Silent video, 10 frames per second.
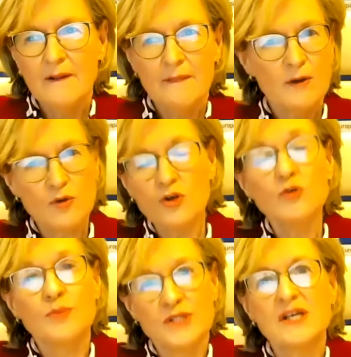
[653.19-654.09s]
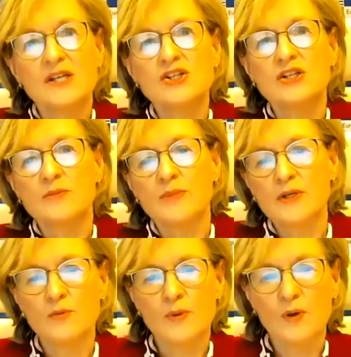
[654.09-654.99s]
there could potentially be
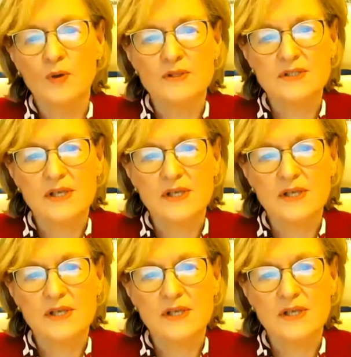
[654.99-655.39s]
loopholes.